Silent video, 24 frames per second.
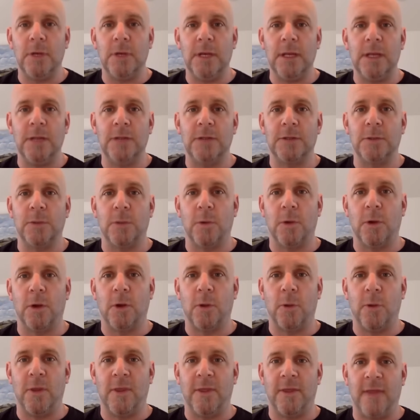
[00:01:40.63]
need to work
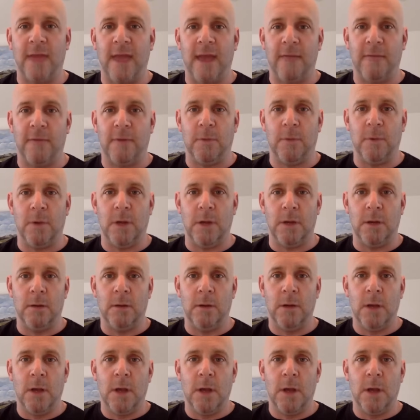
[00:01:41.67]
with everyone.